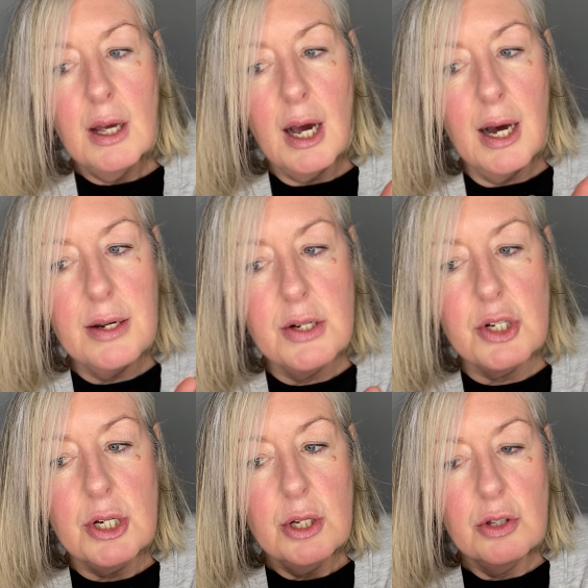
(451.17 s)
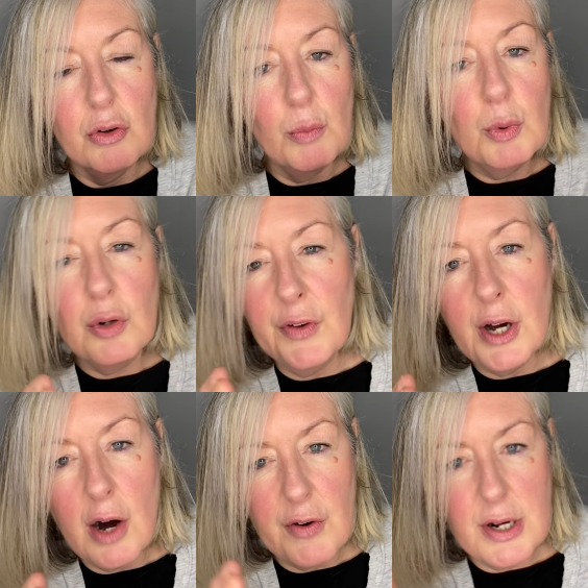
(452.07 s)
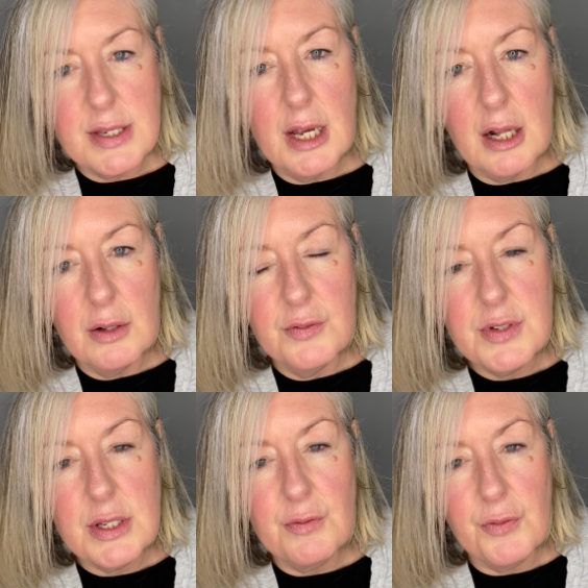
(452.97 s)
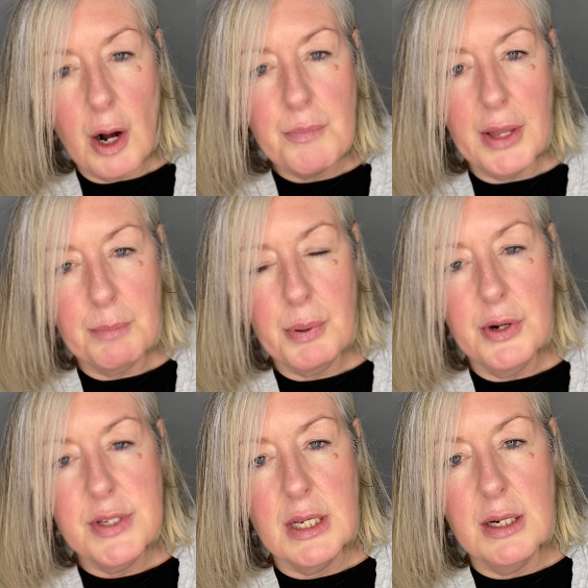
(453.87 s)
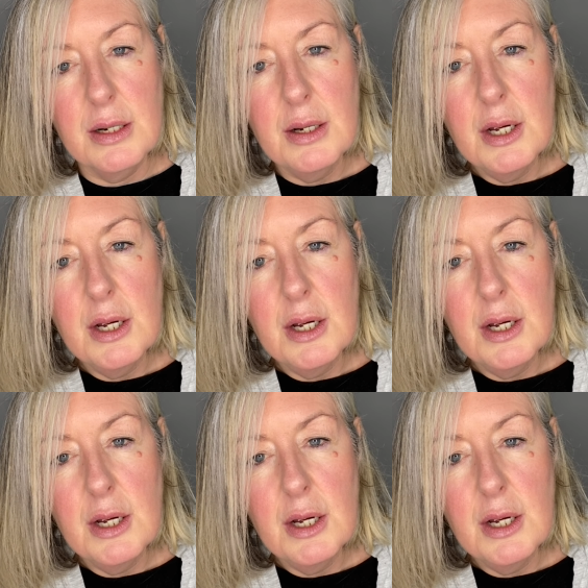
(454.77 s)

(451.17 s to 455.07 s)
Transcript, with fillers: and the removing of ourselves from that person.